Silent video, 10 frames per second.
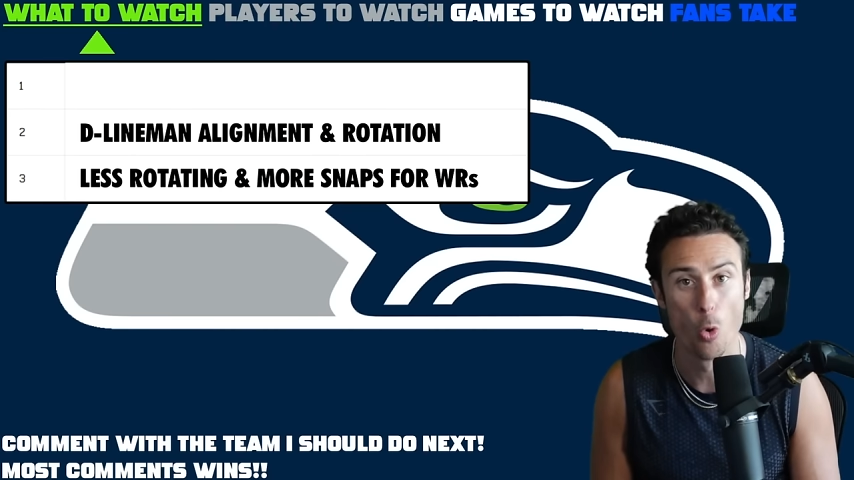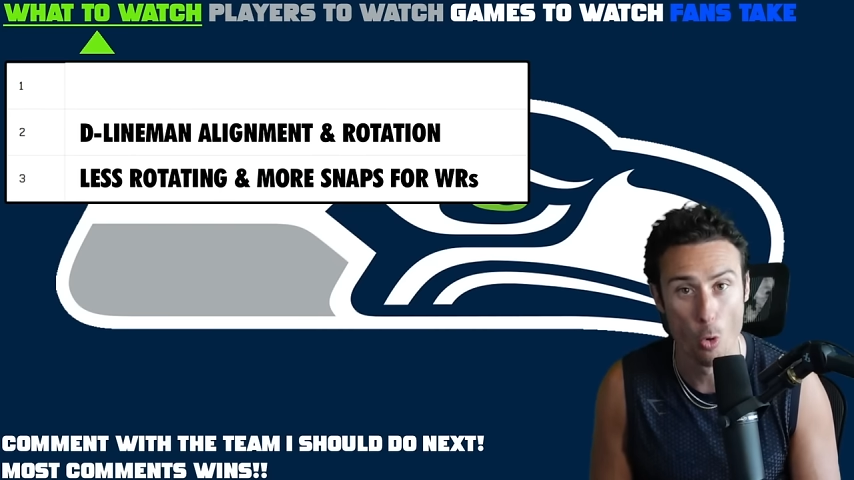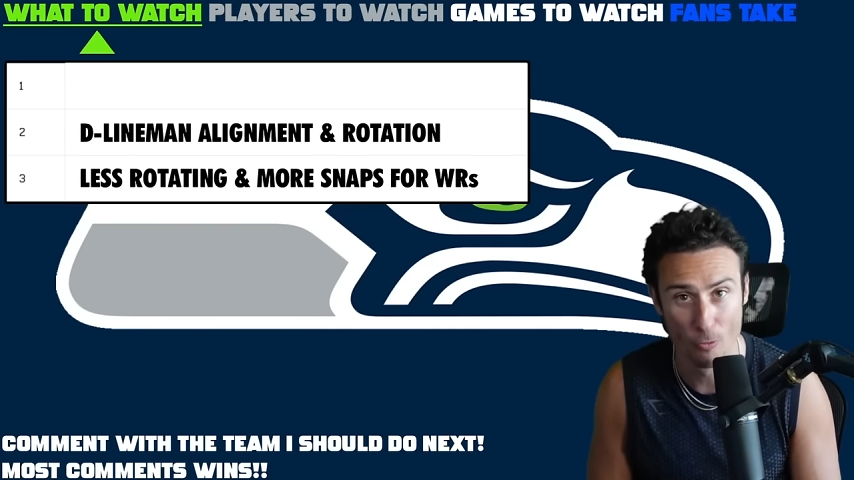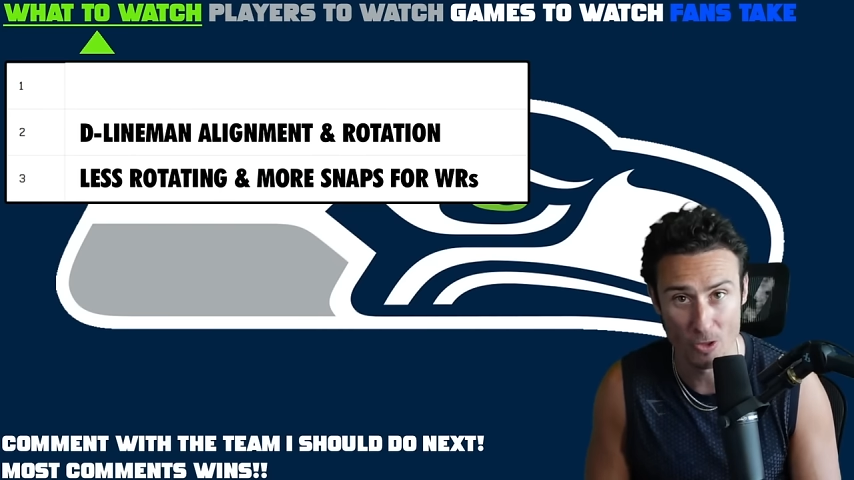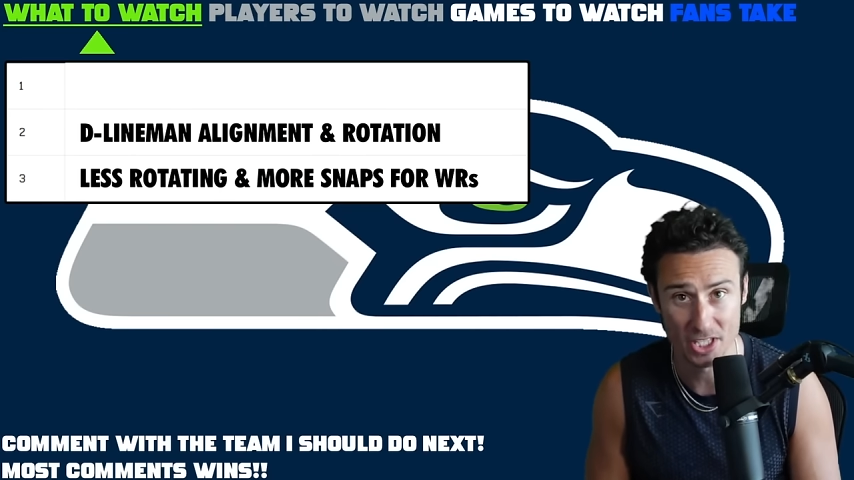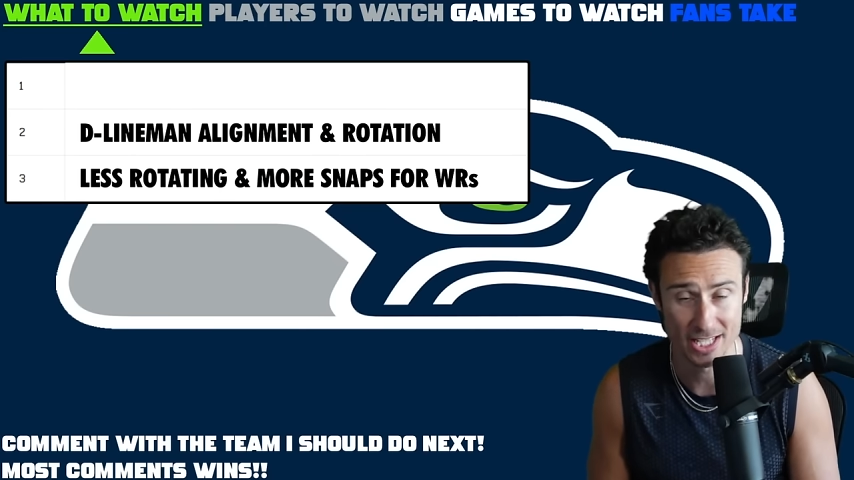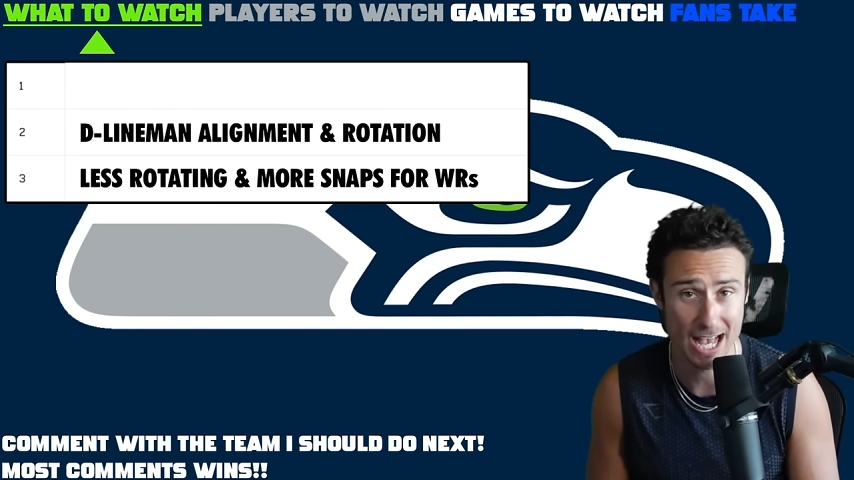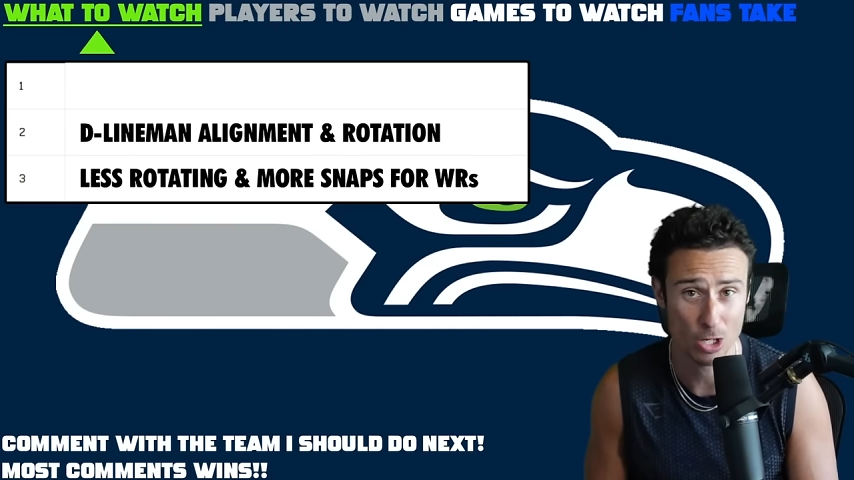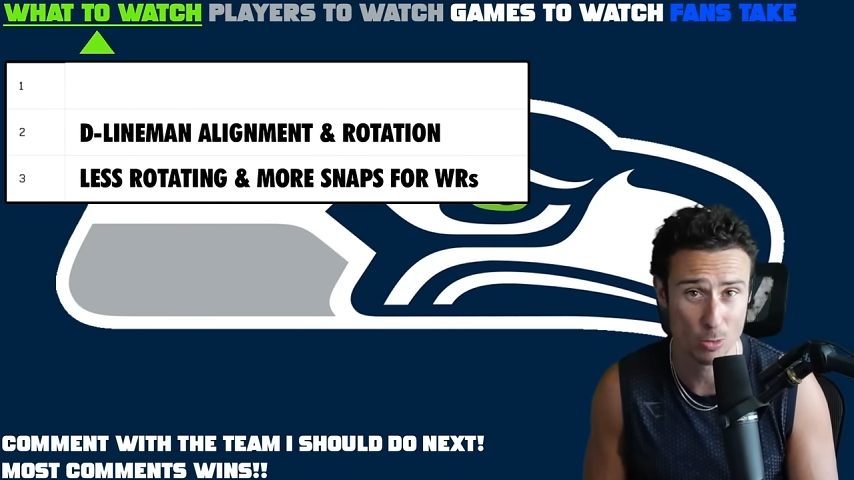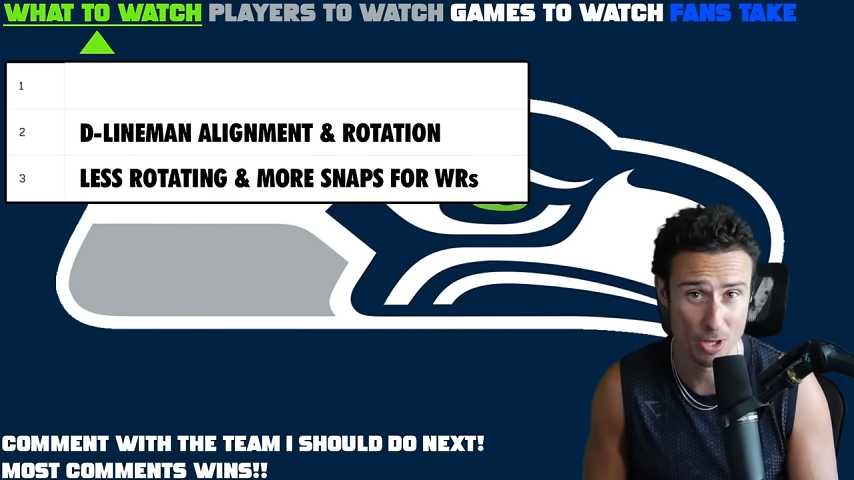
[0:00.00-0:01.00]
over the
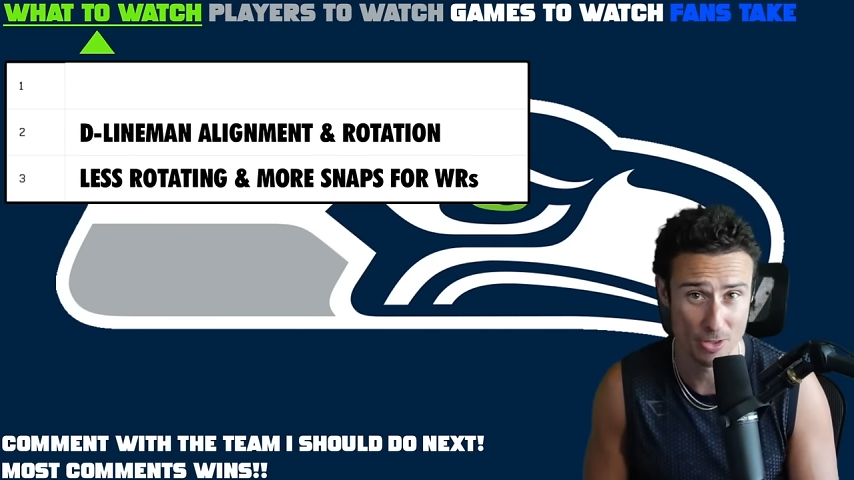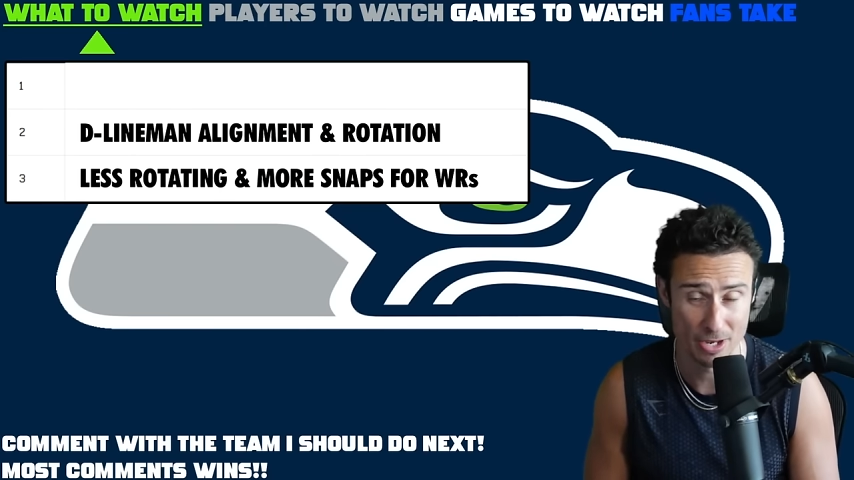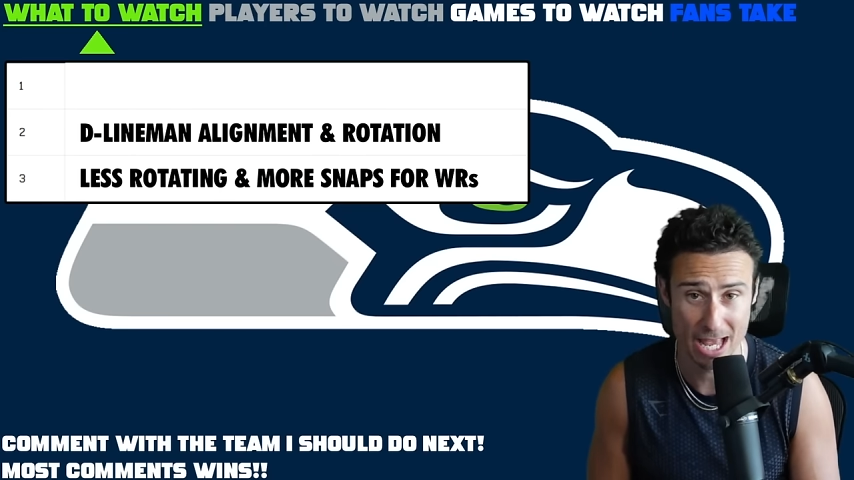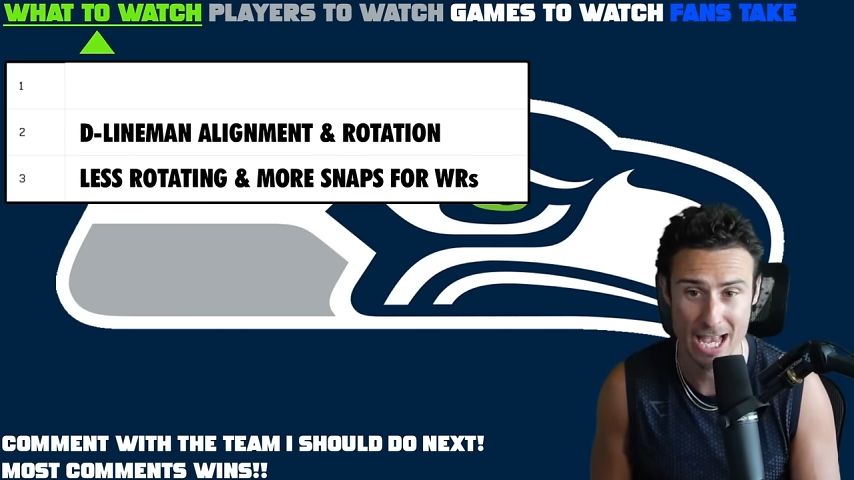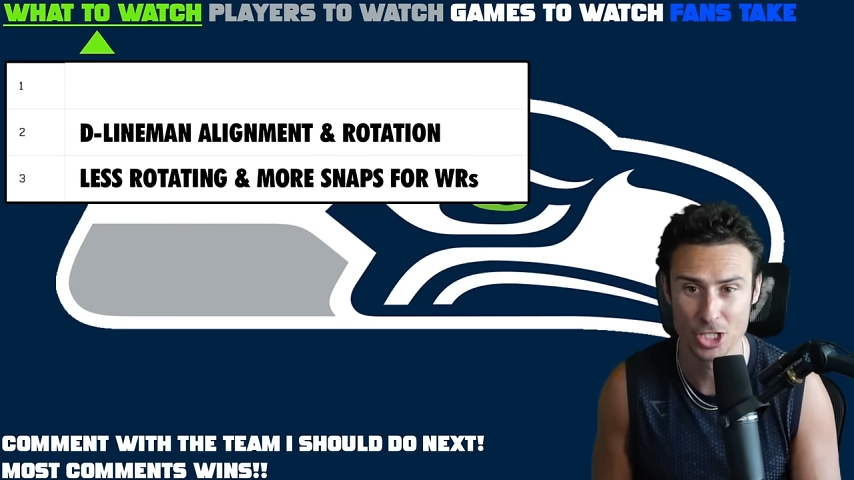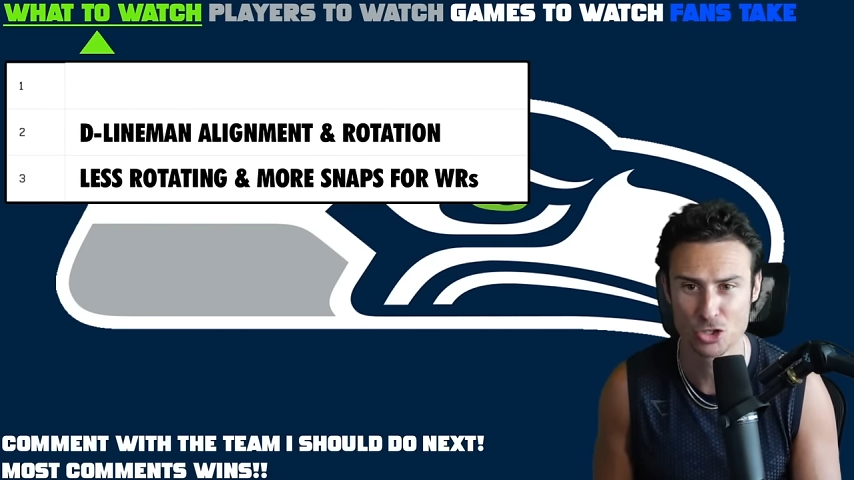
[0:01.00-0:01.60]
tackle rather than edge.